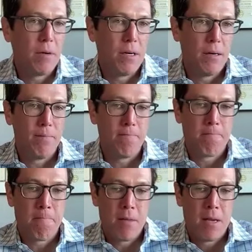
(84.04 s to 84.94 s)
um,
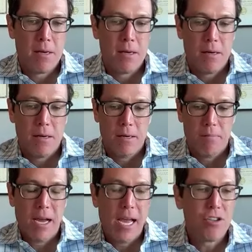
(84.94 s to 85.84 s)
uh,
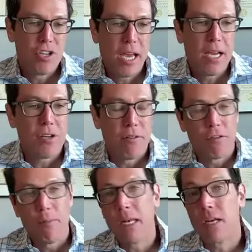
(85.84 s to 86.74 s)
by education, and
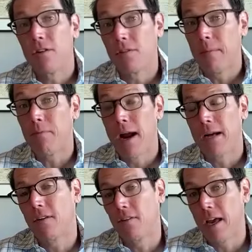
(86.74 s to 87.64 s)
for many years I
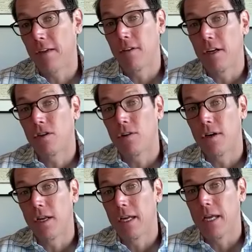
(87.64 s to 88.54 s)
practiced as an
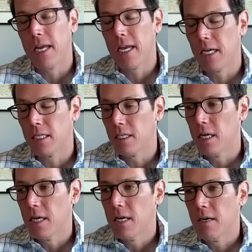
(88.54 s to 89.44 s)
attorney. And
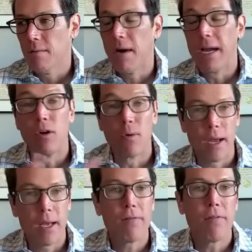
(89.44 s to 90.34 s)
my
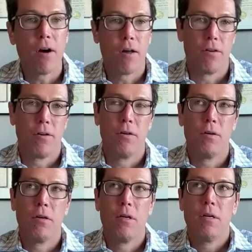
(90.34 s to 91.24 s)
grandfather
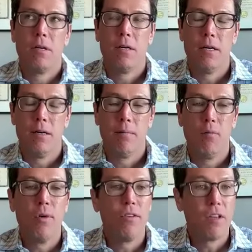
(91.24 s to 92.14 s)
um,
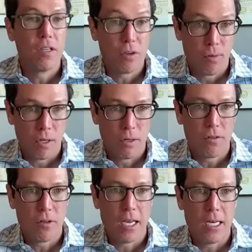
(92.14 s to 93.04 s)
was into real
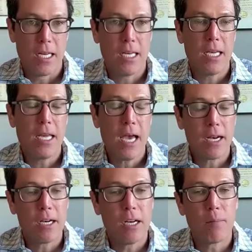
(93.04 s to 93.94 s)
estate, and he had
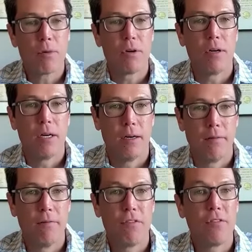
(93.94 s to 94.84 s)
a number
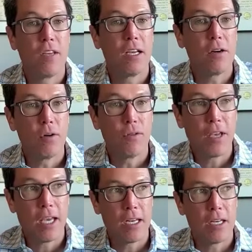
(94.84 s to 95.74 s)
of single
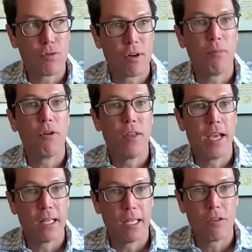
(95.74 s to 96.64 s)
tenant, triple
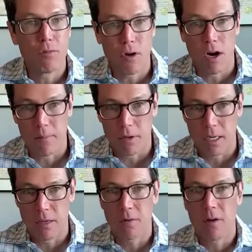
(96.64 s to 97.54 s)
net lease
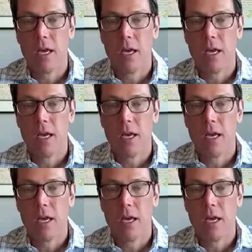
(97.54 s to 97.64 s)
properties.